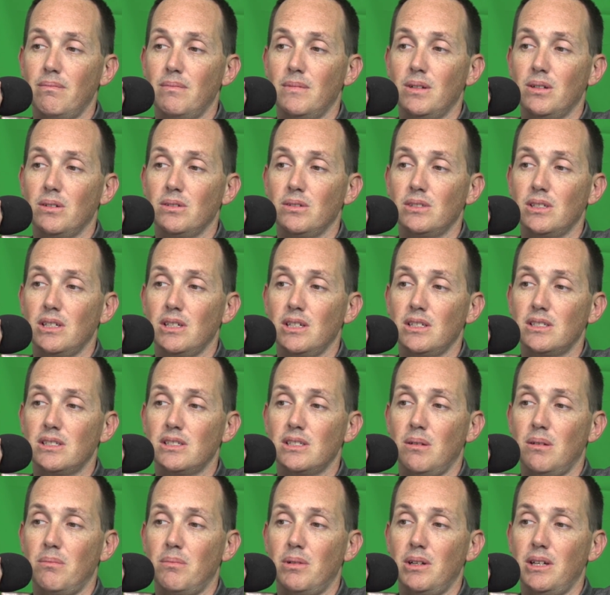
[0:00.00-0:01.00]
there's
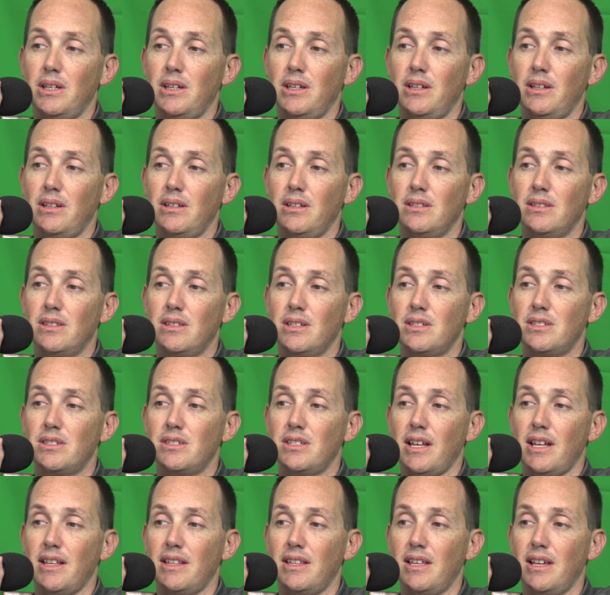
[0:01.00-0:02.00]
somebody
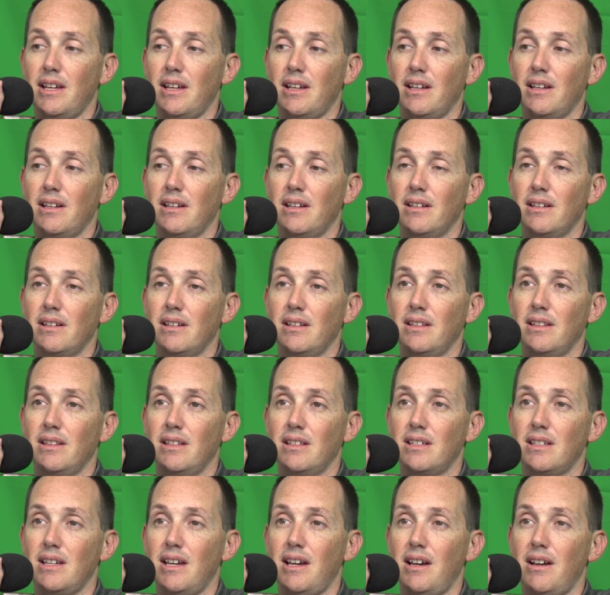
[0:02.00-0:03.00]
dissenting in
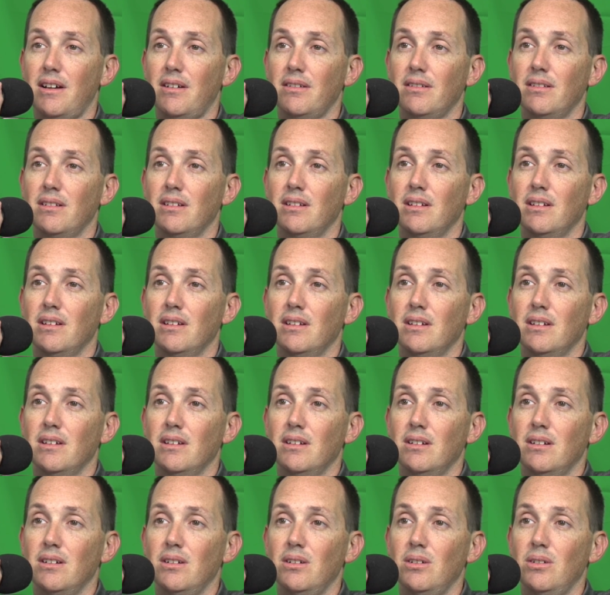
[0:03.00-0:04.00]
the town
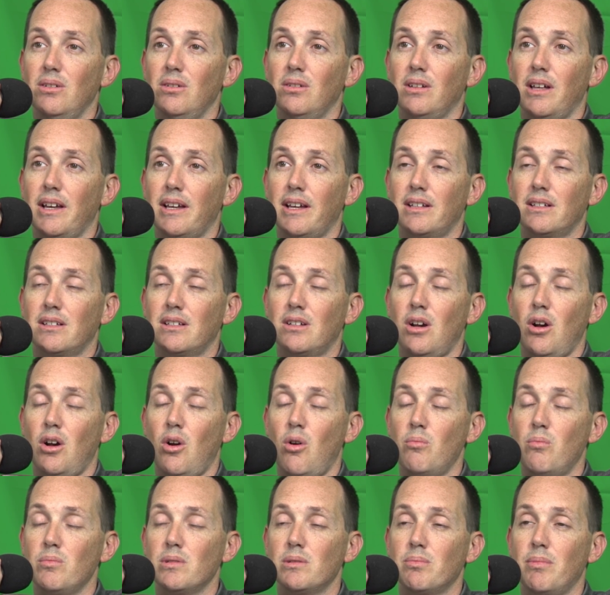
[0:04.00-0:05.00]
who like
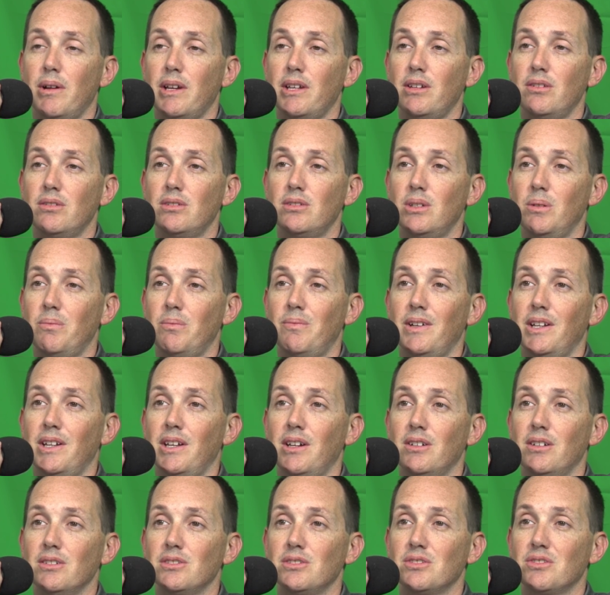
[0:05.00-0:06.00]
combs my YouTube
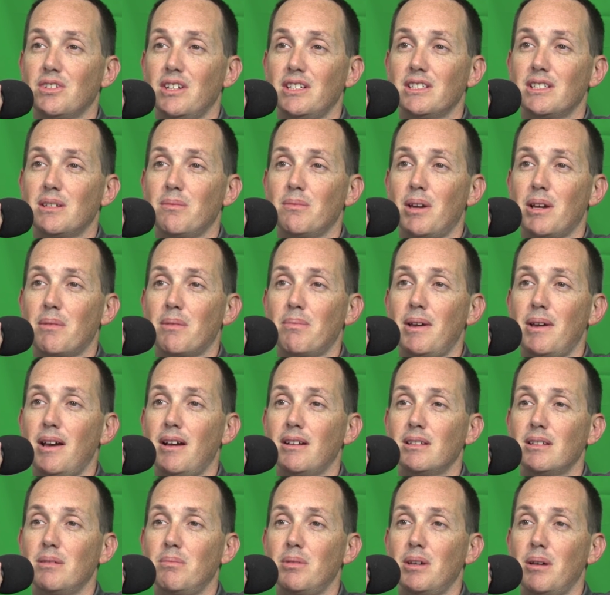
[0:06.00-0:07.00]
videos and tries to make me
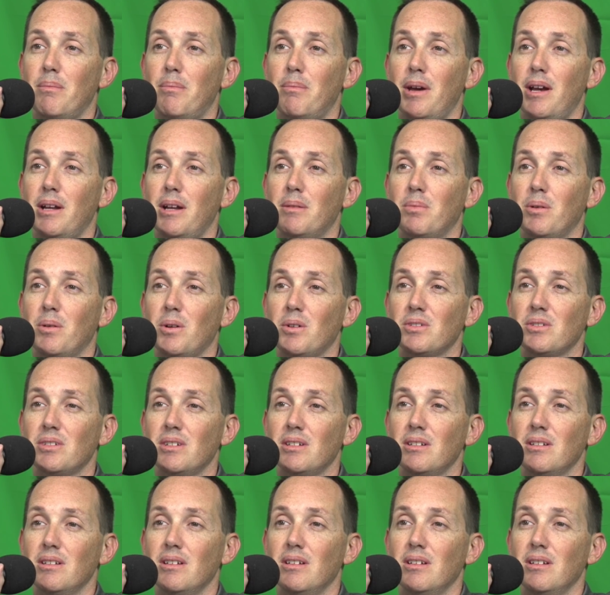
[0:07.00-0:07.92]
out to be a bad person.